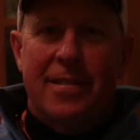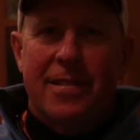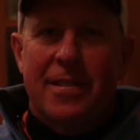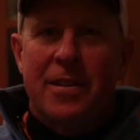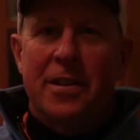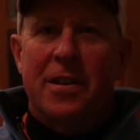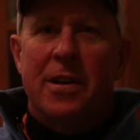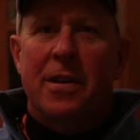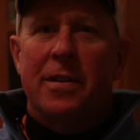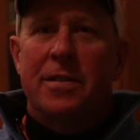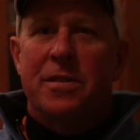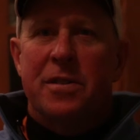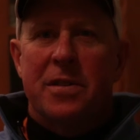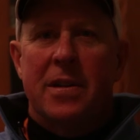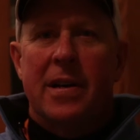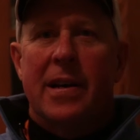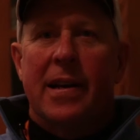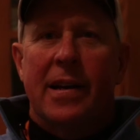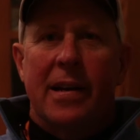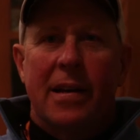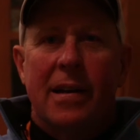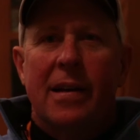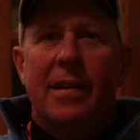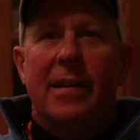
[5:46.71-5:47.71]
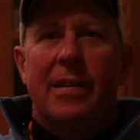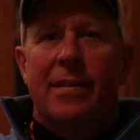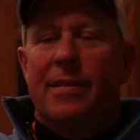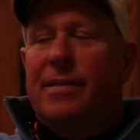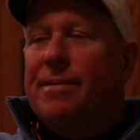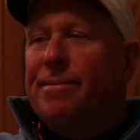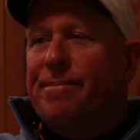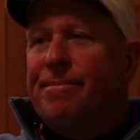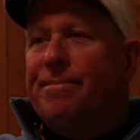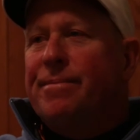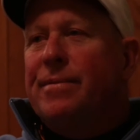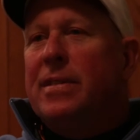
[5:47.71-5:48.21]
You know, he's like,
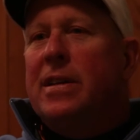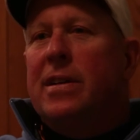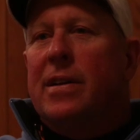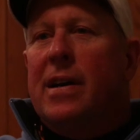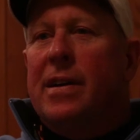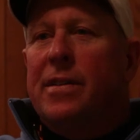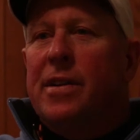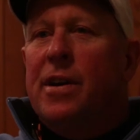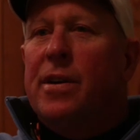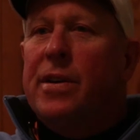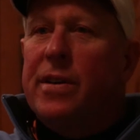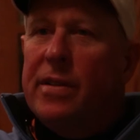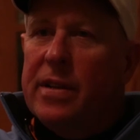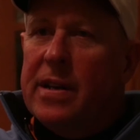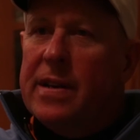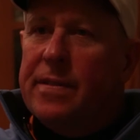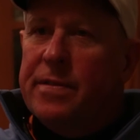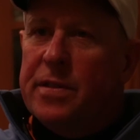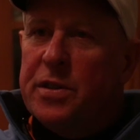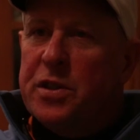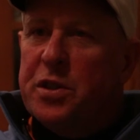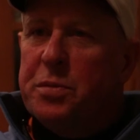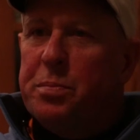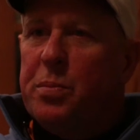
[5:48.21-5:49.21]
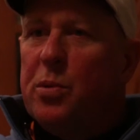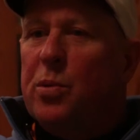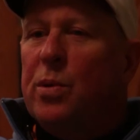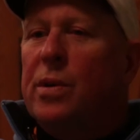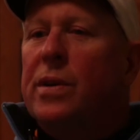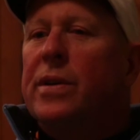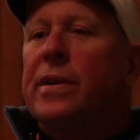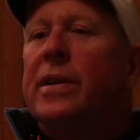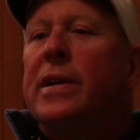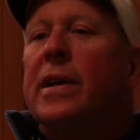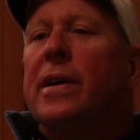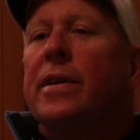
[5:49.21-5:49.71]
you know, I know you love this
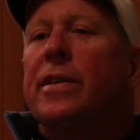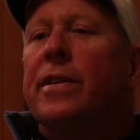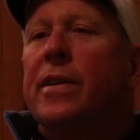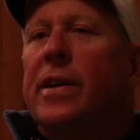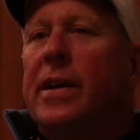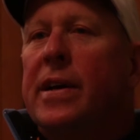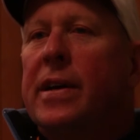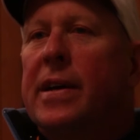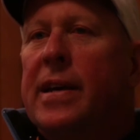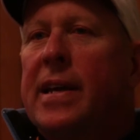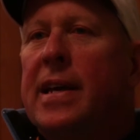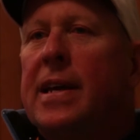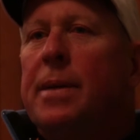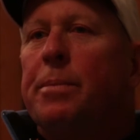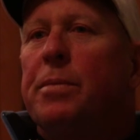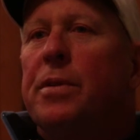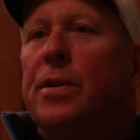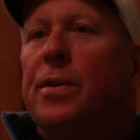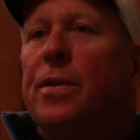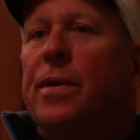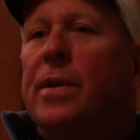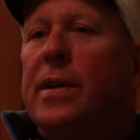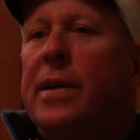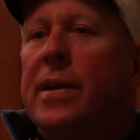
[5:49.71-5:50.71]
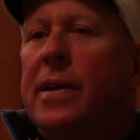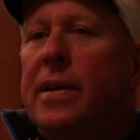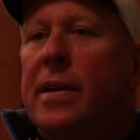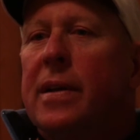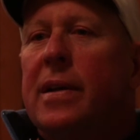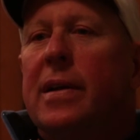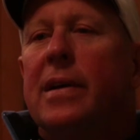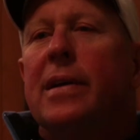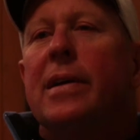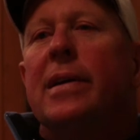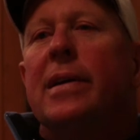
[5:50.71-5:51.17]
sport. You know, you're going to keep doing it.